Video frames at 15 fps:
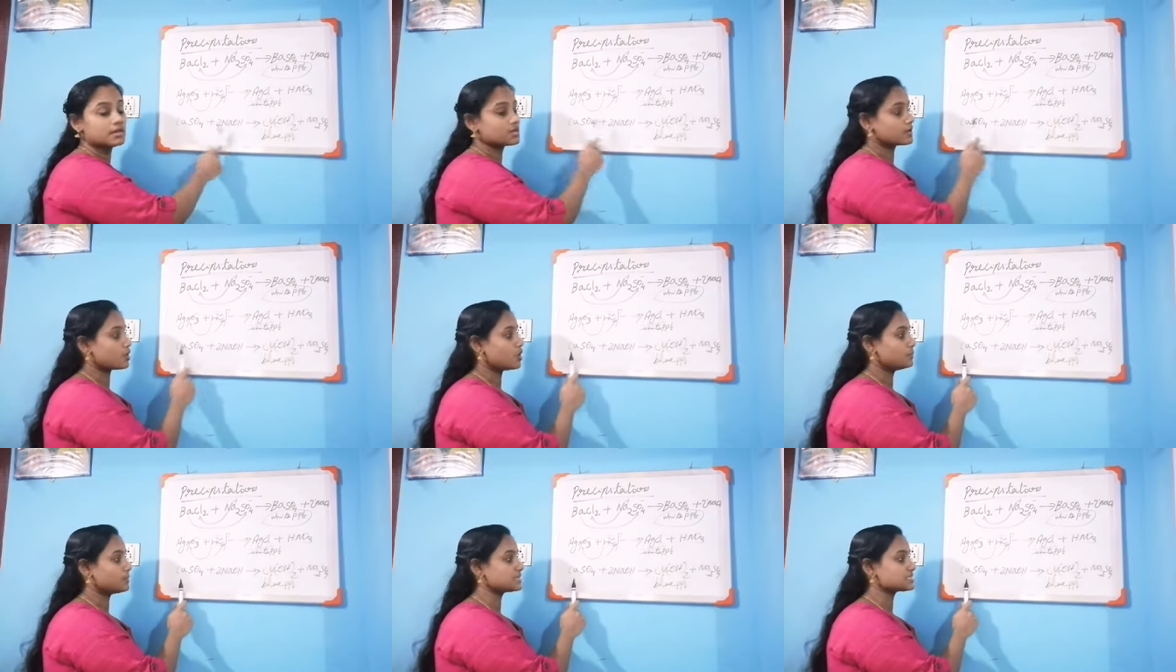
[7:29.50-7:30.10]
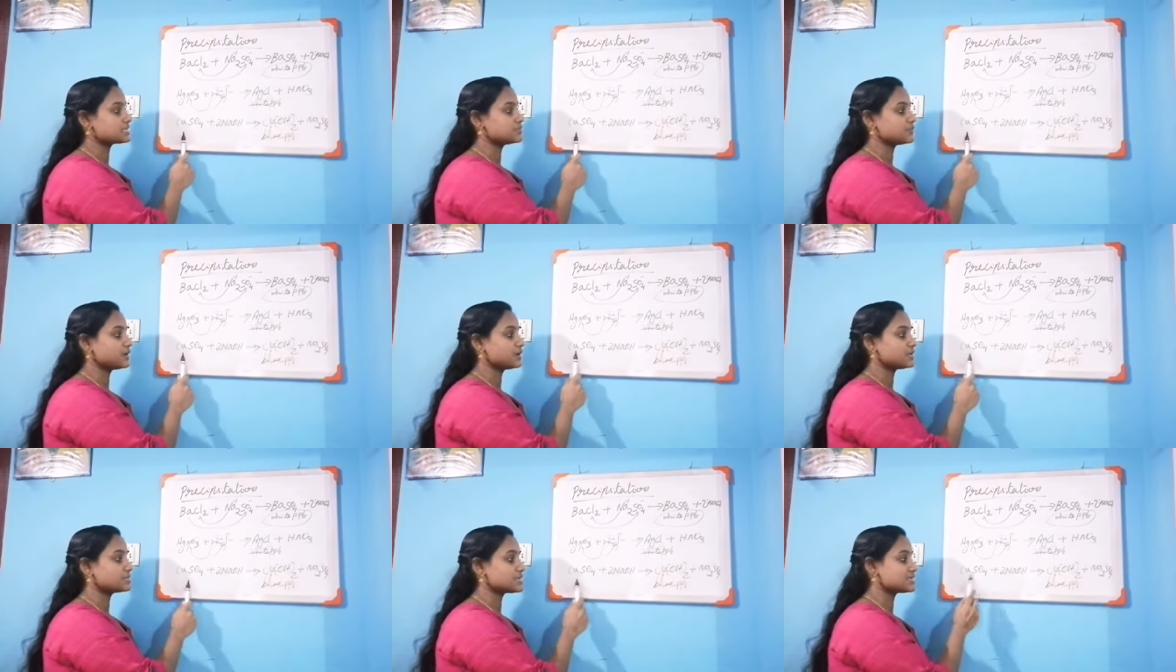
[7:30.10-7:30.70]
Copper
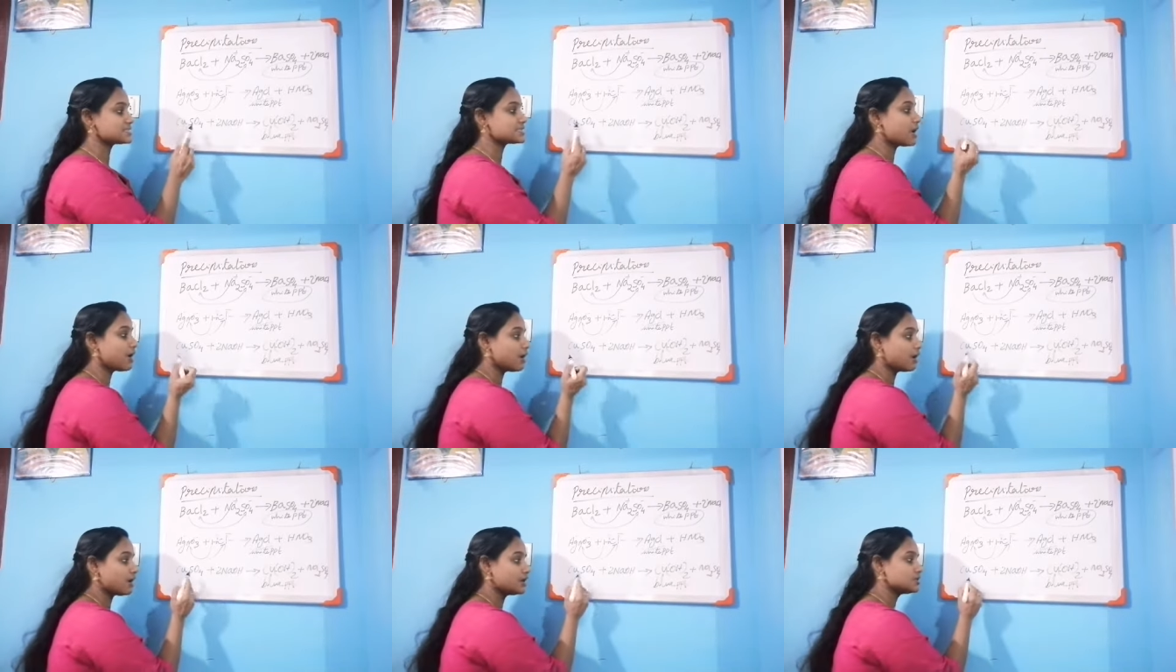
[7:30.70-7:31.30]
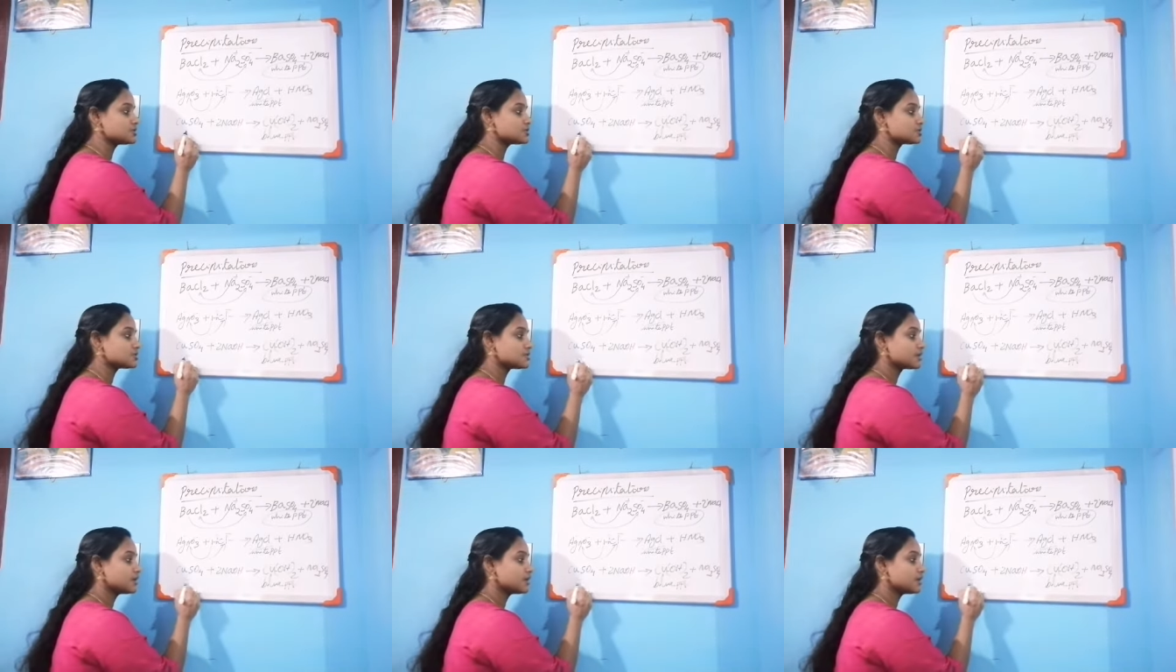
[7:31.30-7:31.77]
sulfate is a salt.